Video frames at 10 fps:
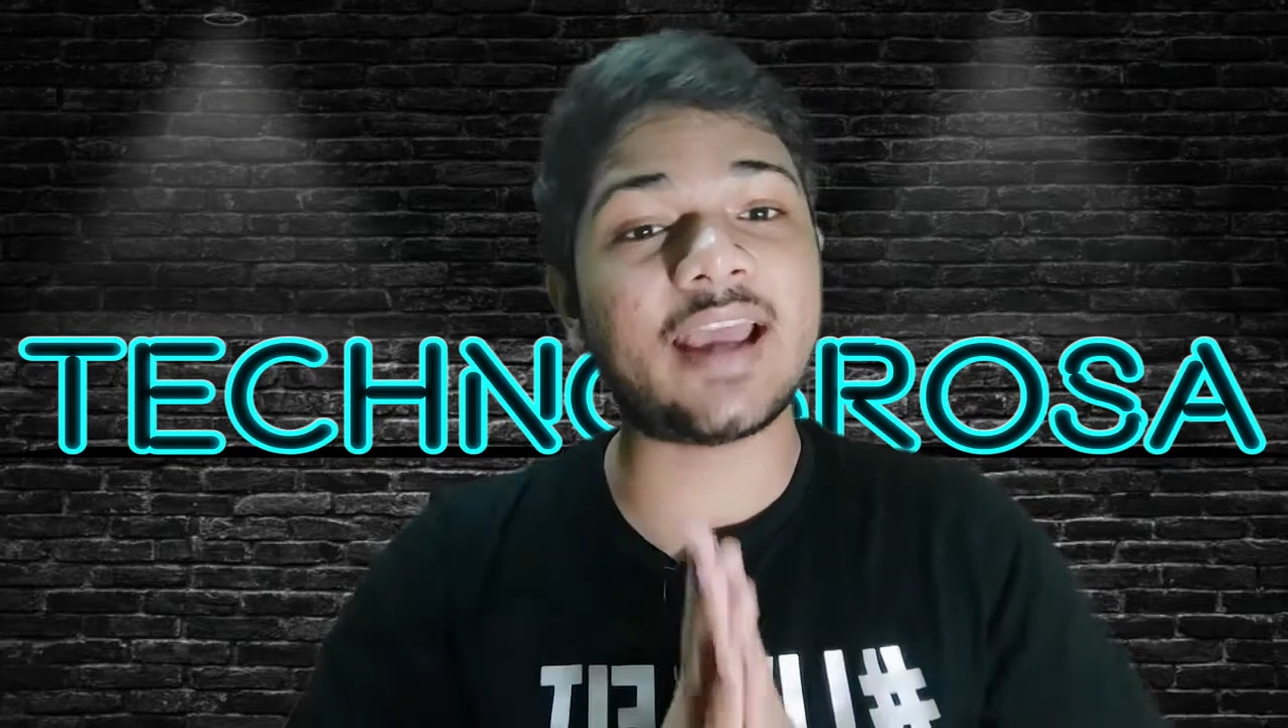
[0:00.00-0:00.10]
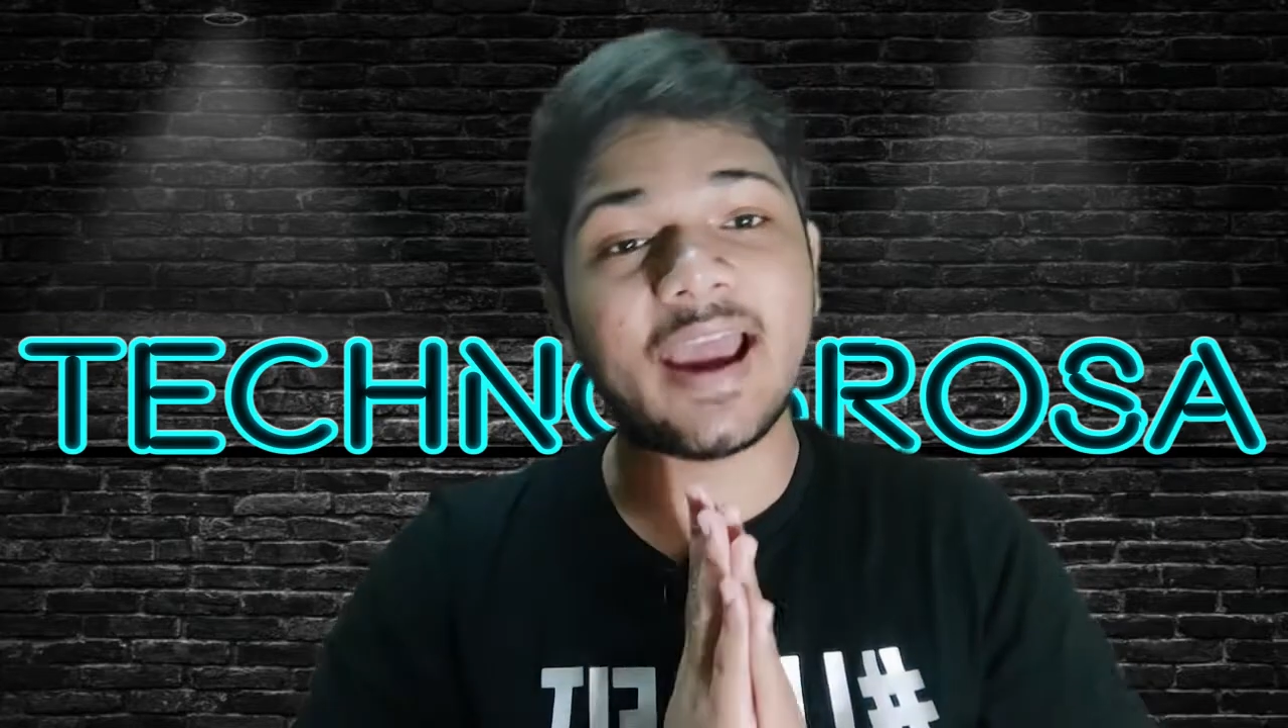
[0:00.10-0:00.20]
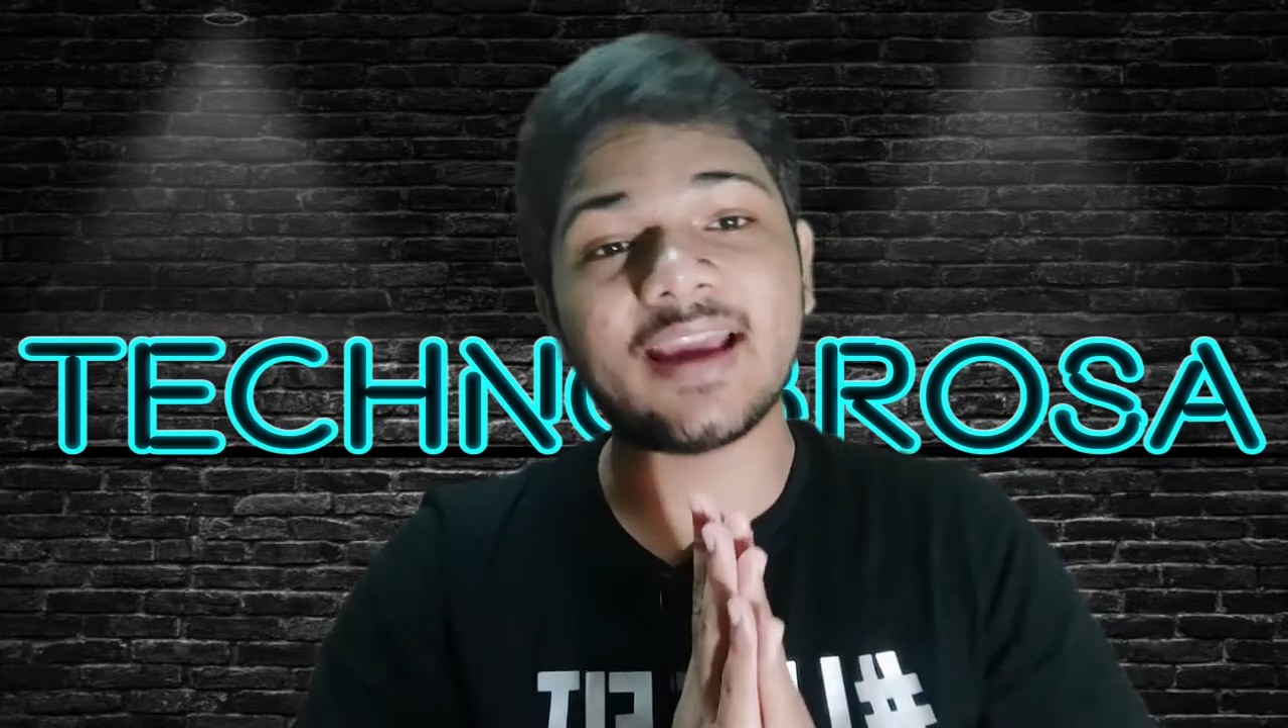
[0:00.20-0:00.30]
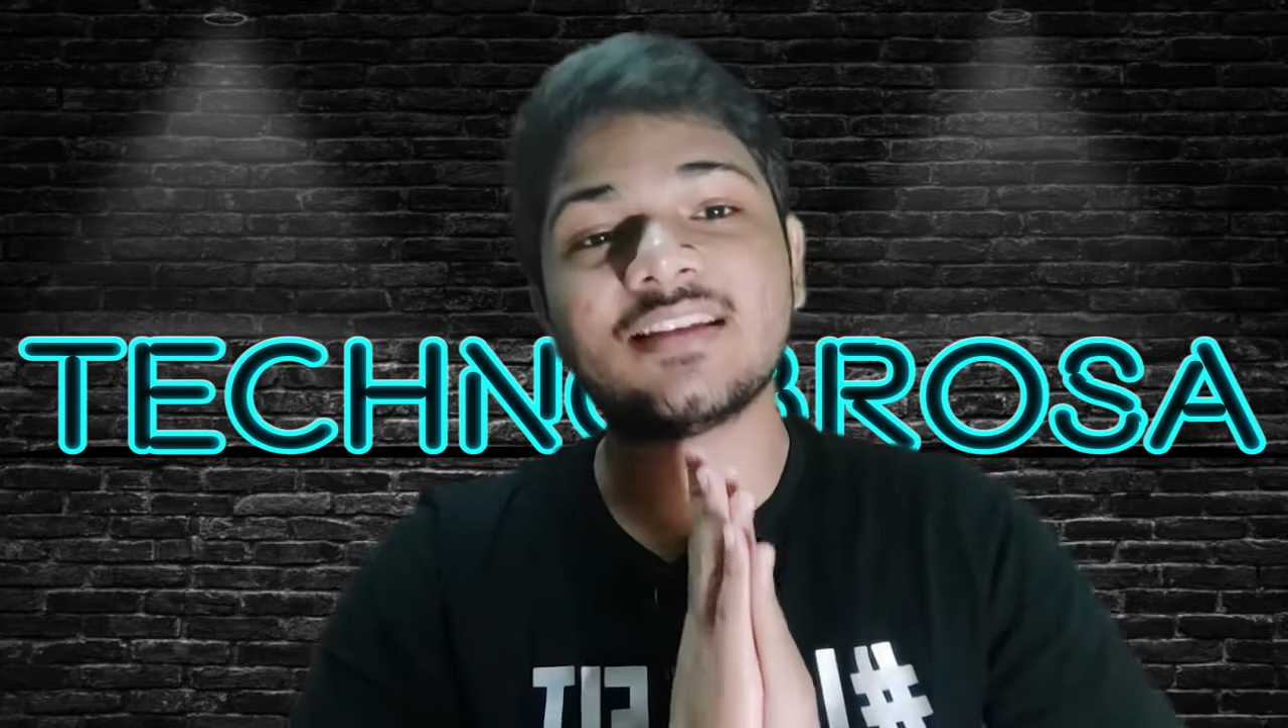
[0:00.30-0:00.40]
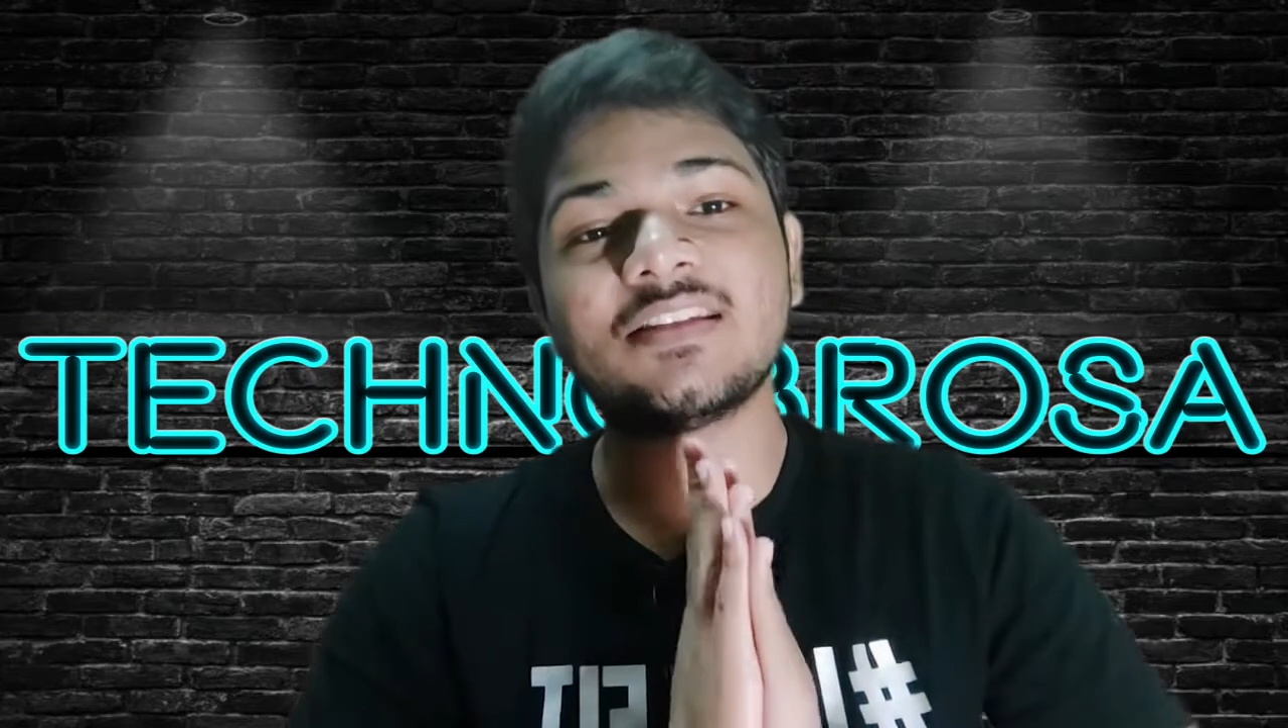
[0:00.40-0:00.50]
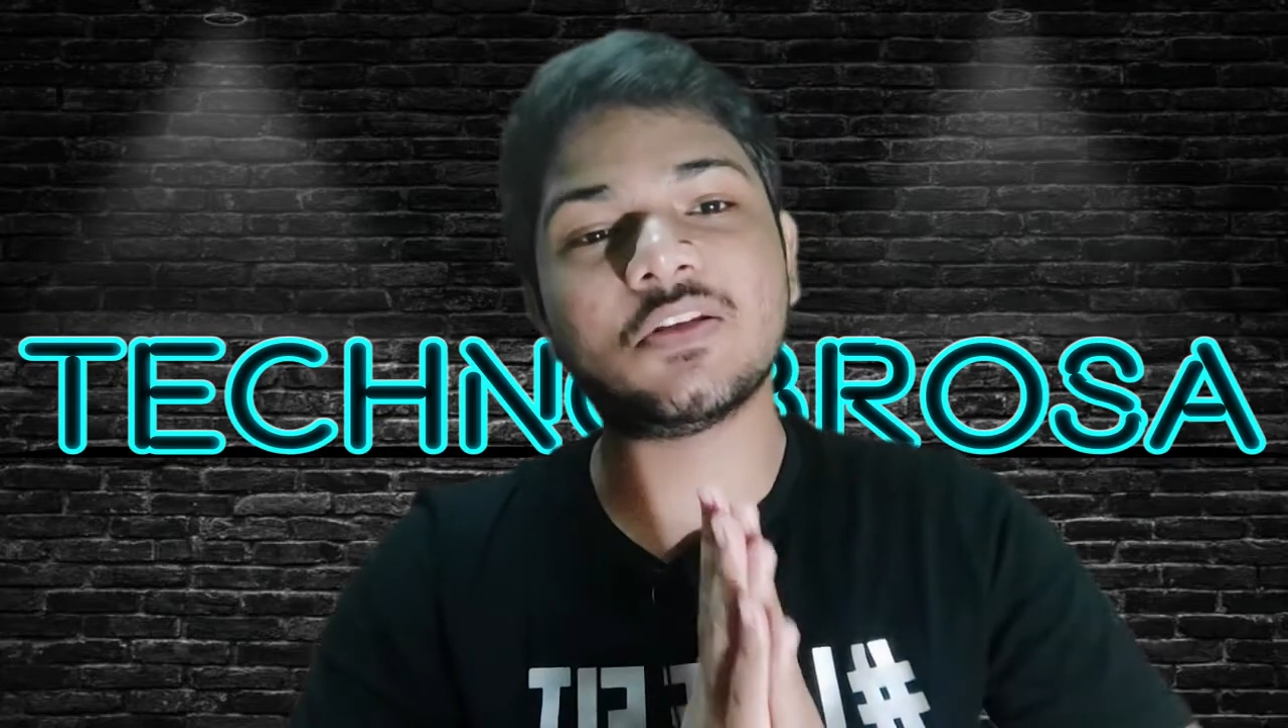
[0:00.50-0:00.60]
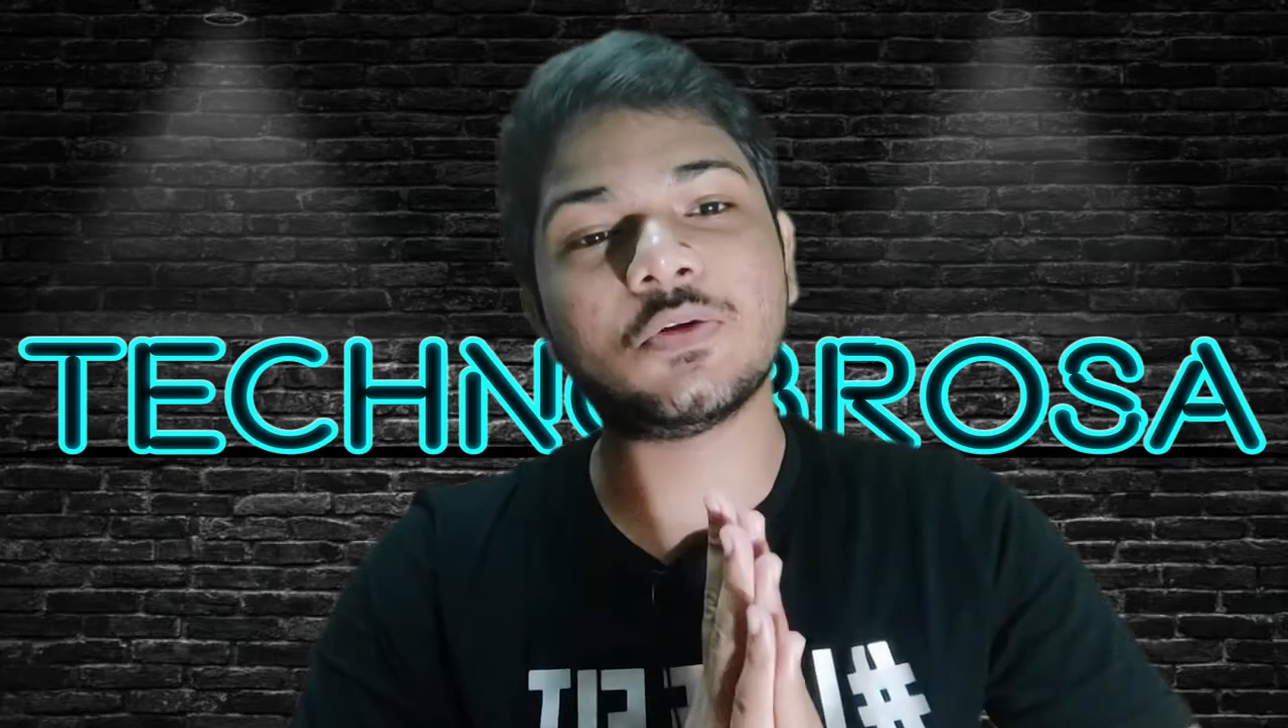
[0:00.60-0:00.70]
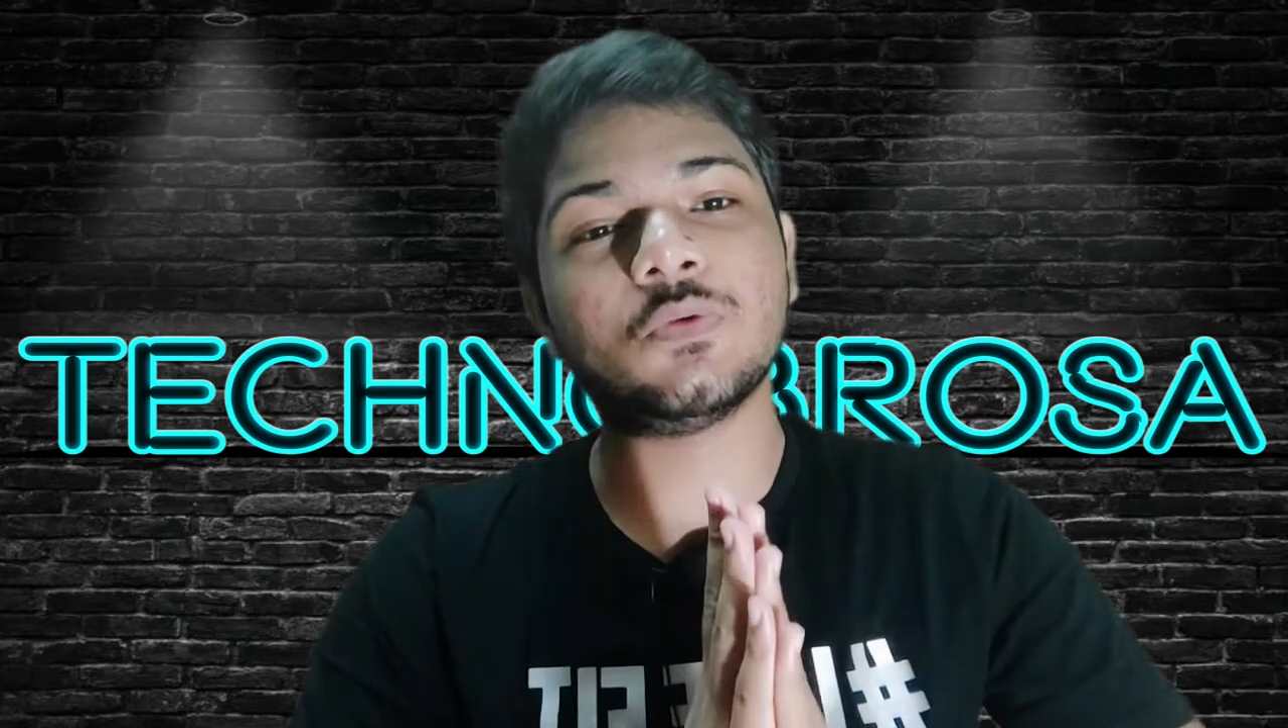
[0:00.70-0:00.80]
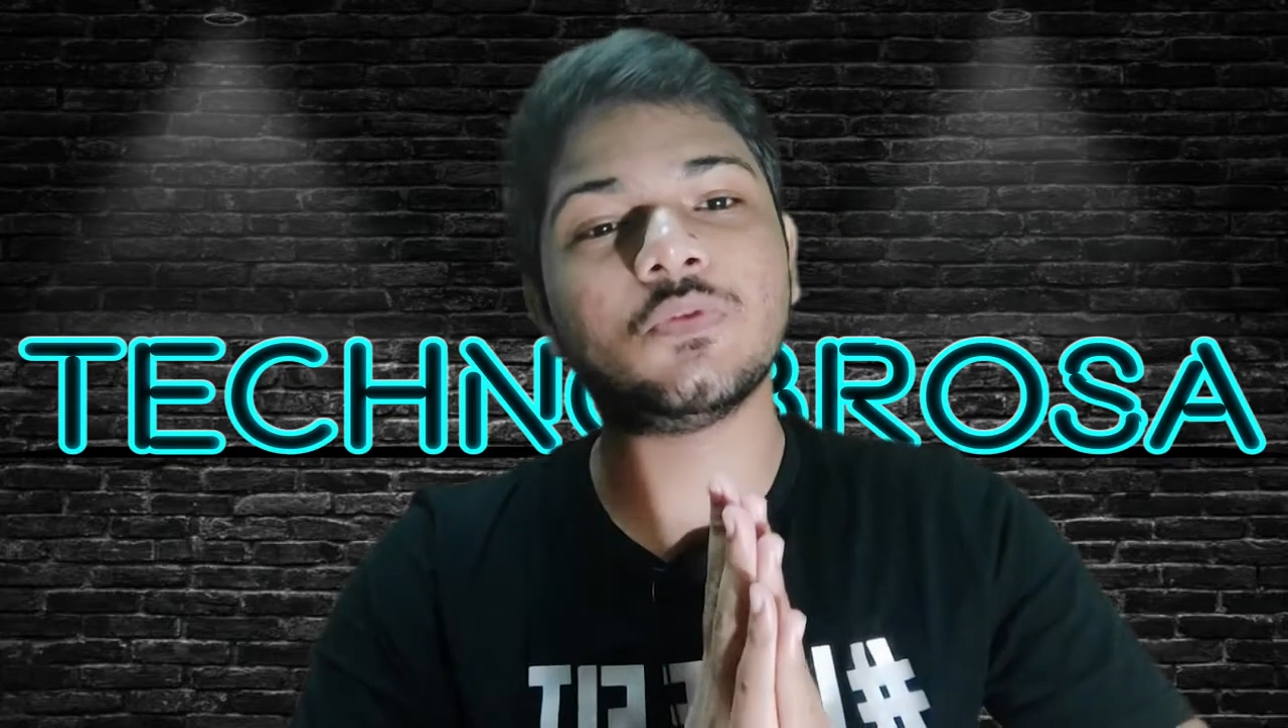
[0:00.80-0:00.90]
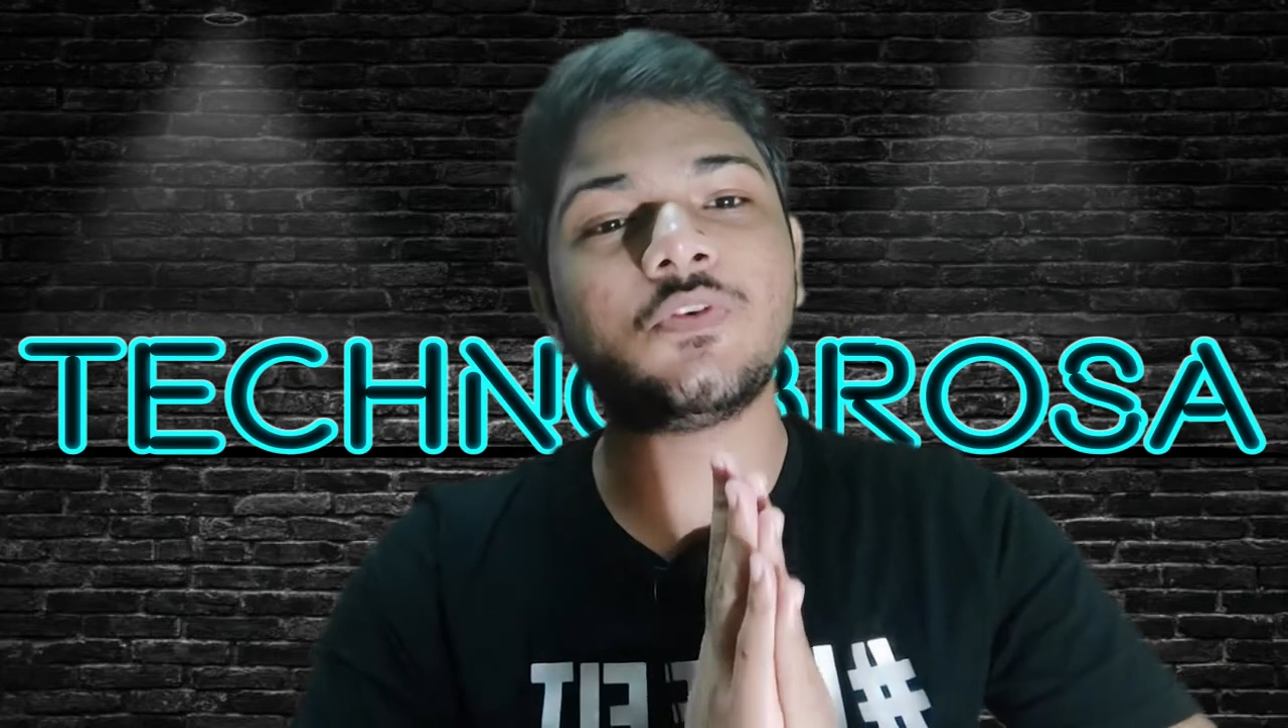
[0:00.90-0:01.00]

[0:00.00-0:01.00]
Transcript: thank you